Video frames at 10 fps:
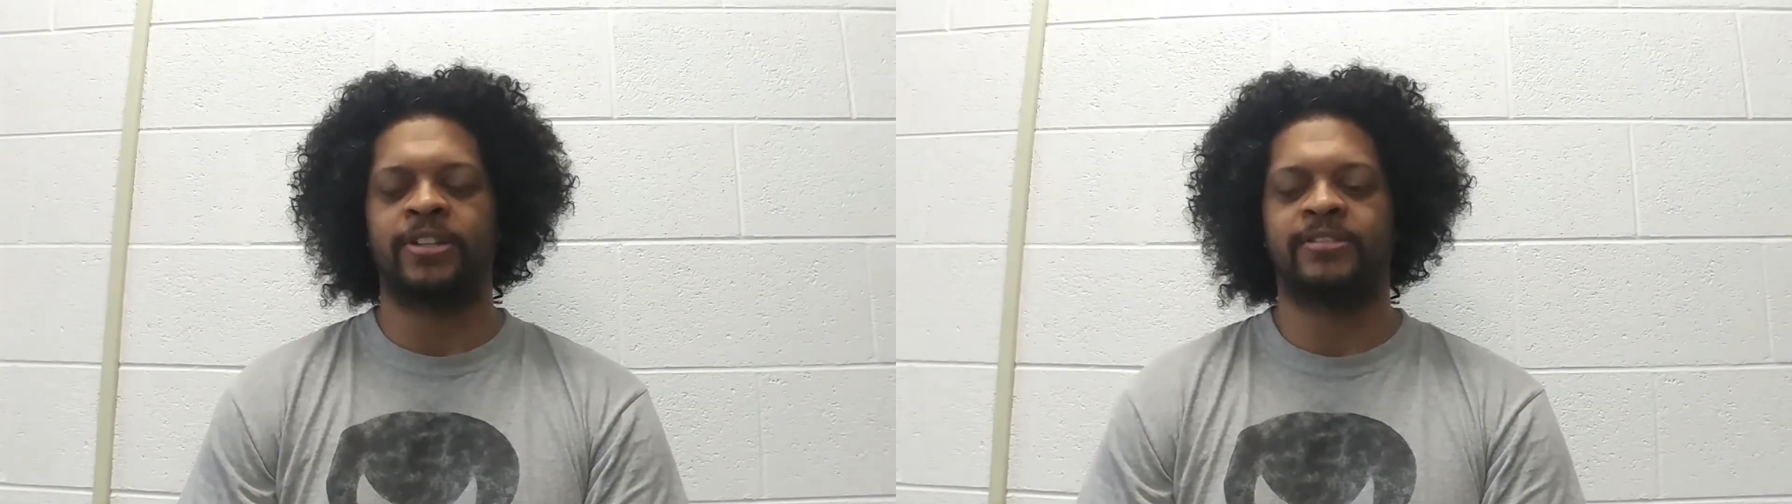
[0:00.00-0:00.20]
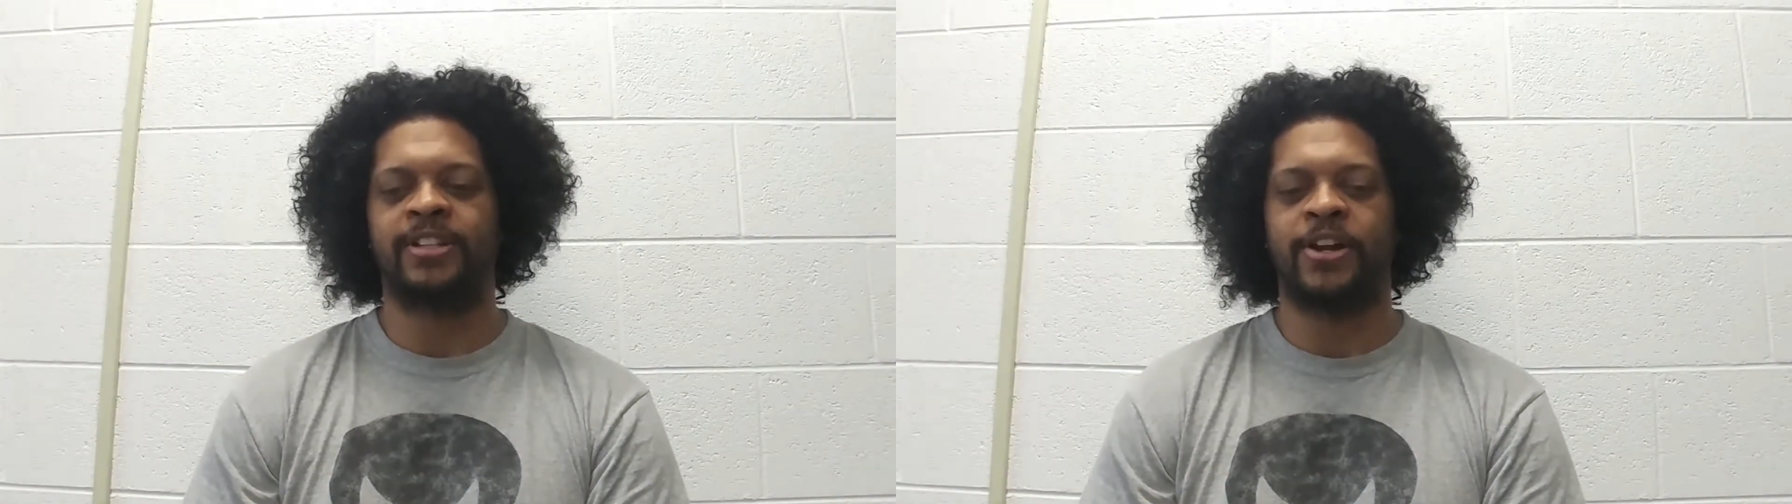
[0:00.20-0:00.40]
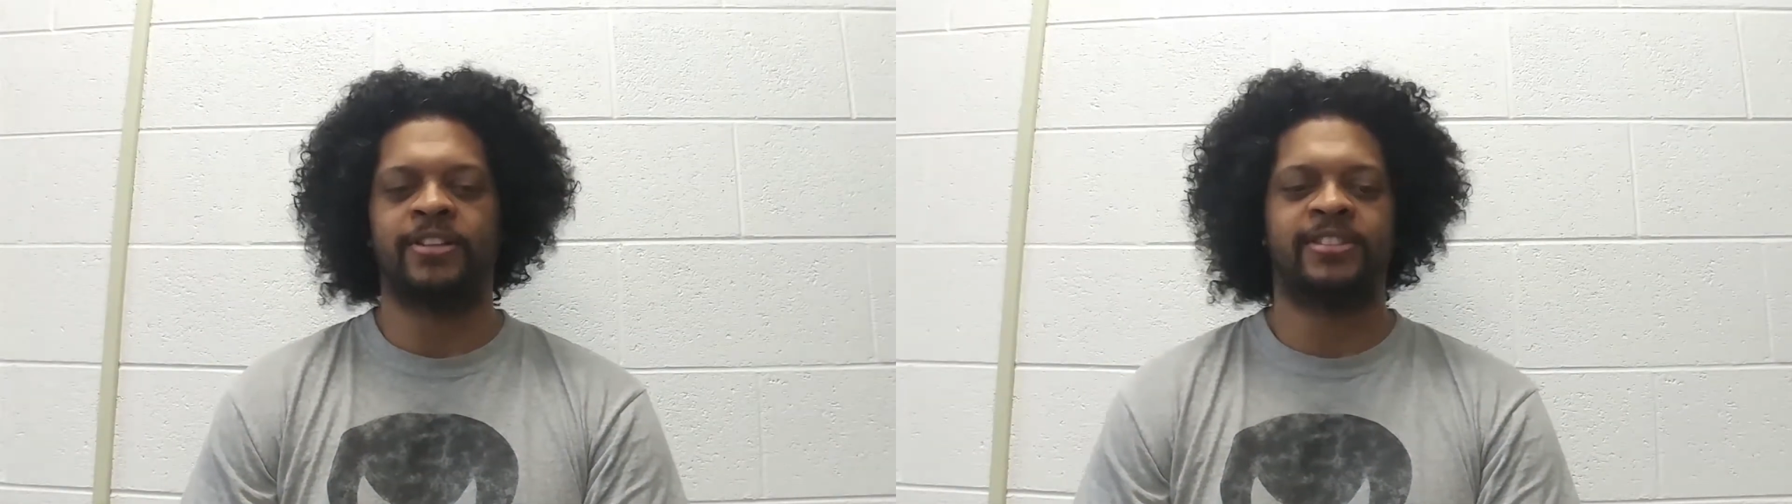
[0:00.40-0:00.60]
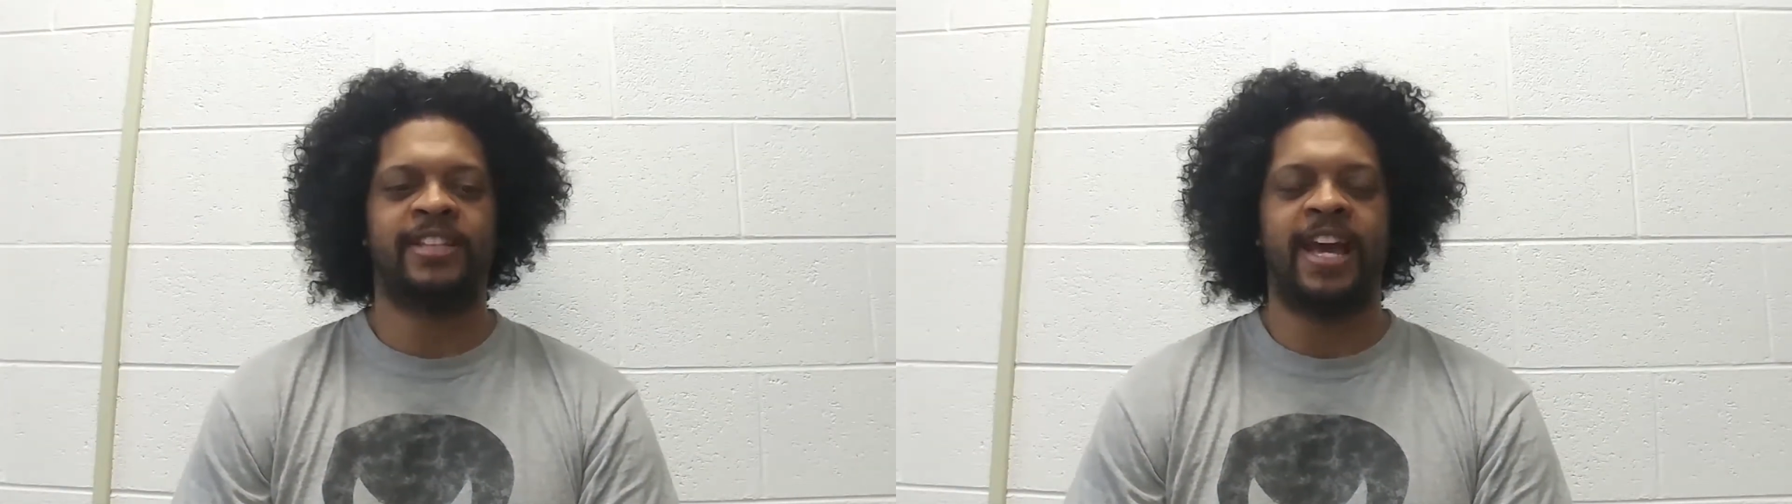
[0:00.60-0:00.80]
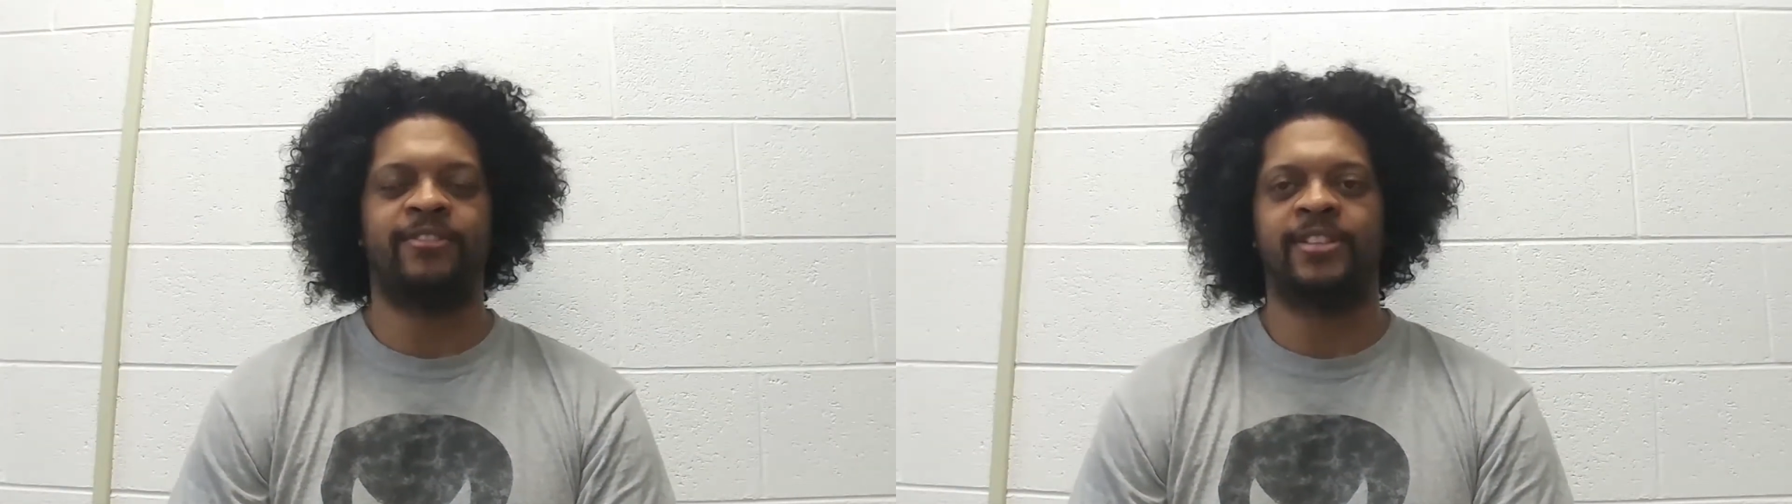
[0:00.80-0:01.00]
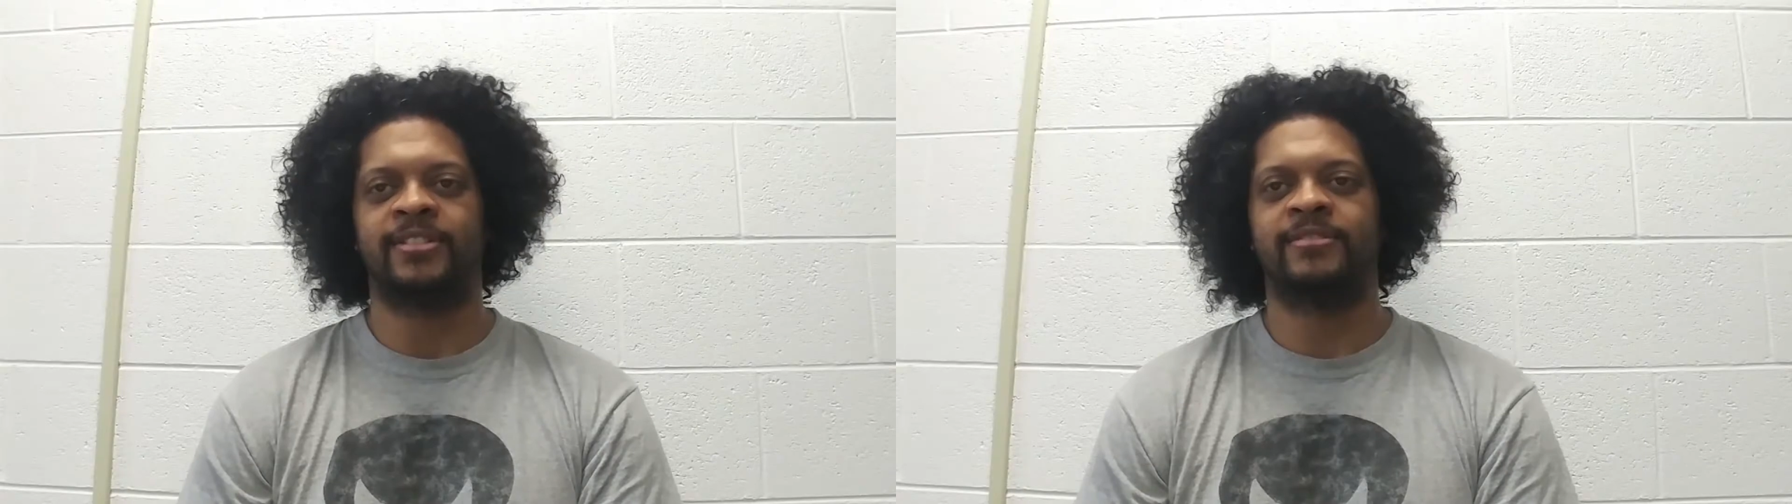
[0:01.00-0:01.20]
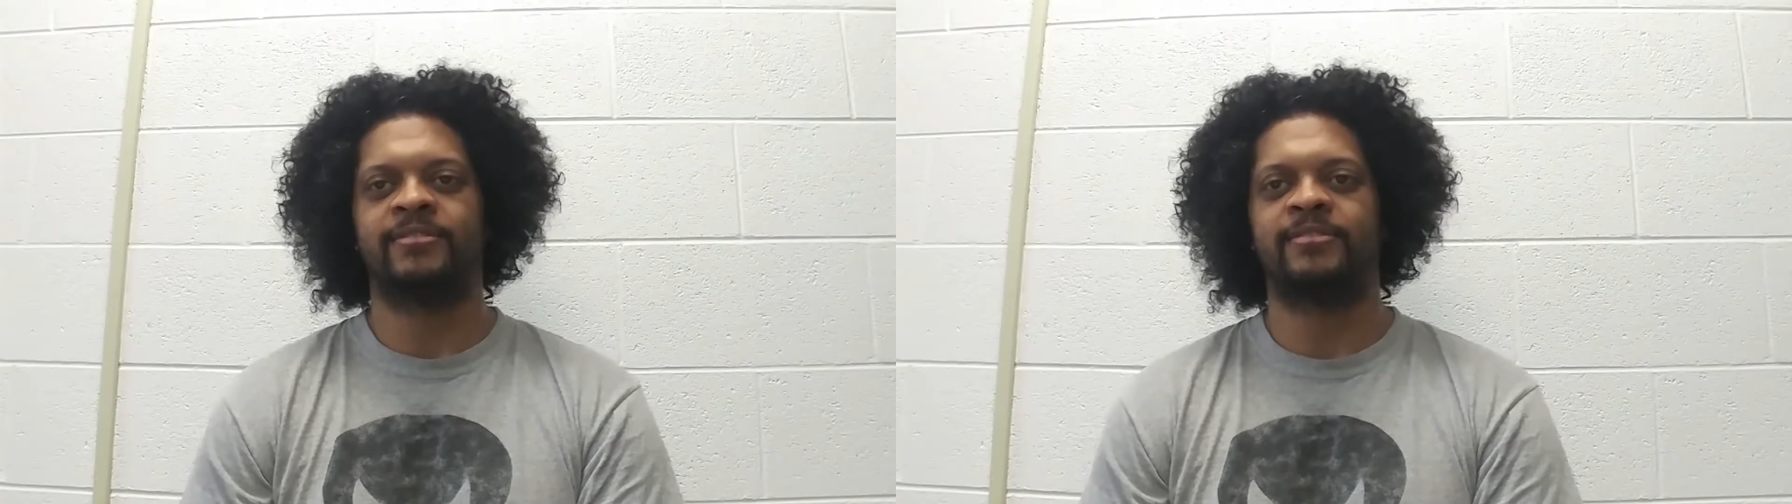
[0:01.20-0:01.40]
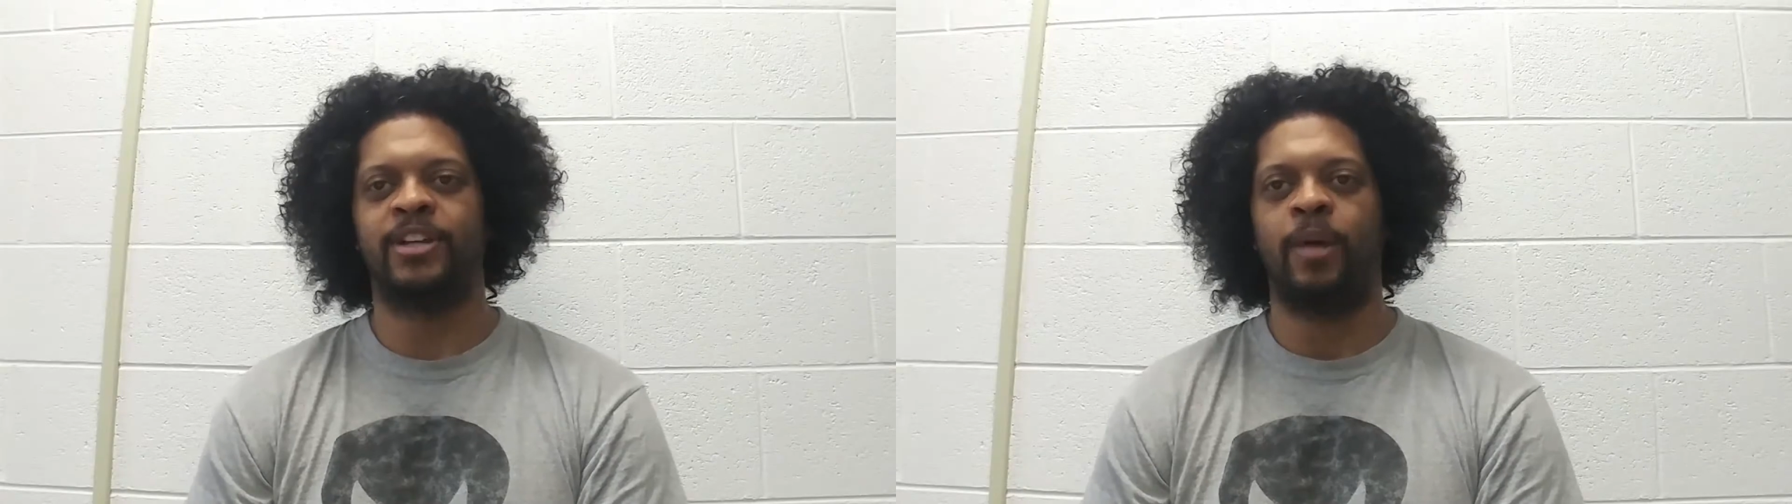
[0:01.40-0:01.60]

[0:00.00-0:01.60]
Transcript: or, you know, I'll just have a